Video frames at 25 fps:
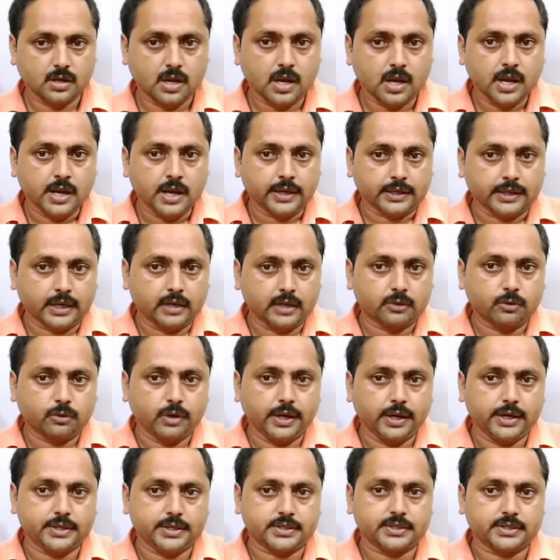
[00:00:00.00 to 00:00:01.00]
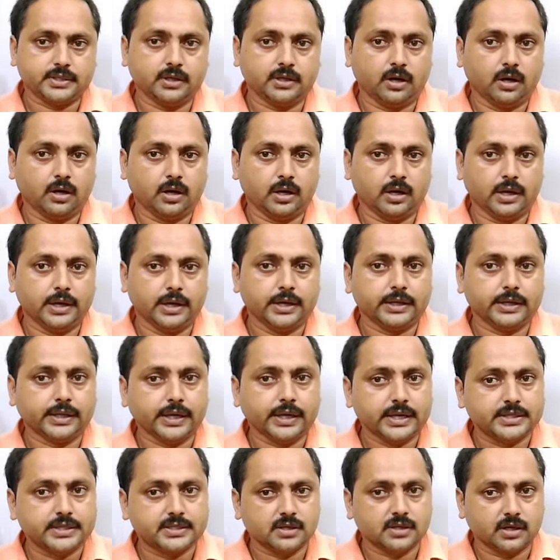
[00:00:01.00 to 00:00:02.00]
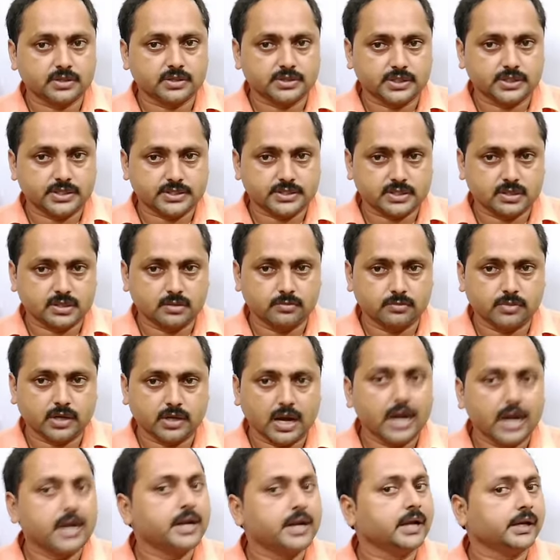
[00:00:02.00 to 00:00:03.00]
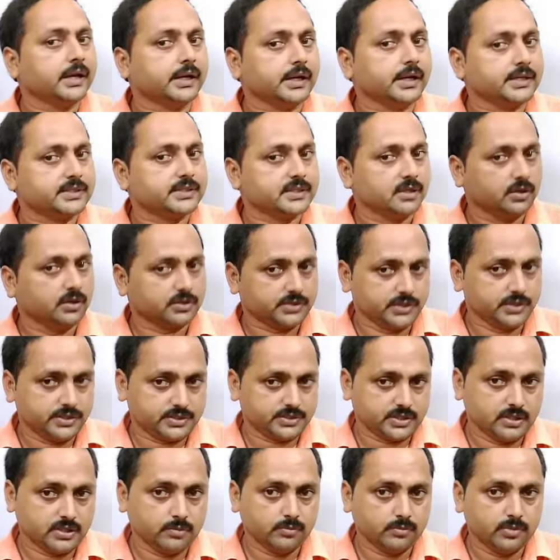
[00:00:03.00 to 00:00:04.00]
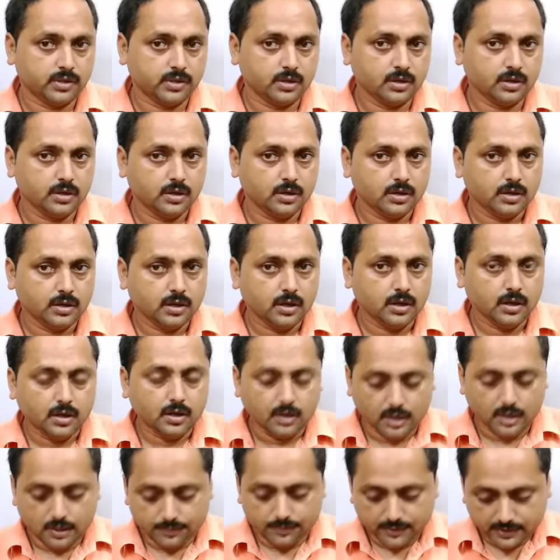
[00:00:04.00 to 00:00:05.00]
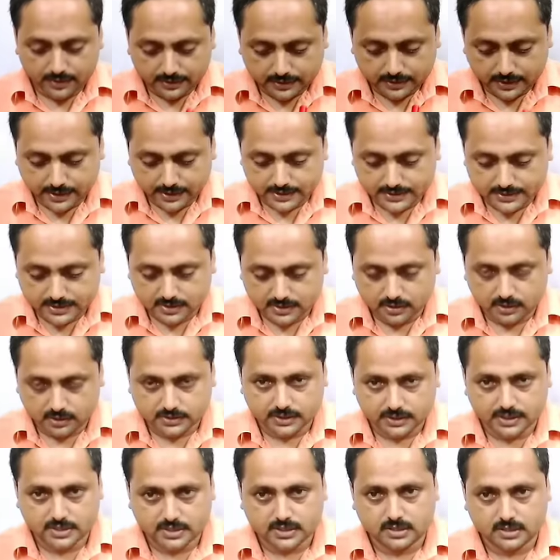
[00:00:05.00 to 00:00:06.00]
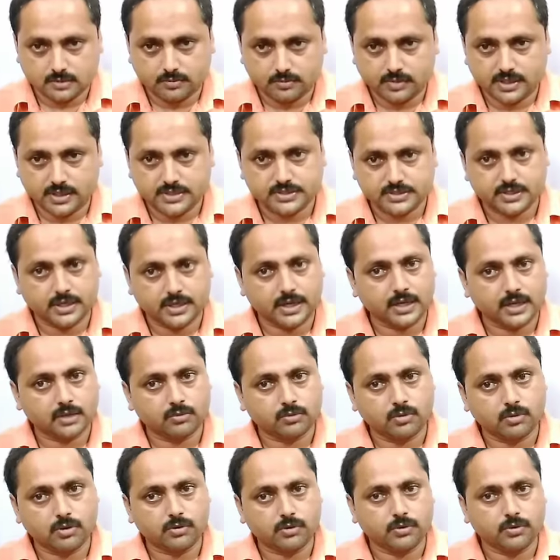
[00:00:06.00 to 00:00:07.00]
Calculate the increase in oxidation number and decrease in oxidation number. If increase in oxidation number is not equal to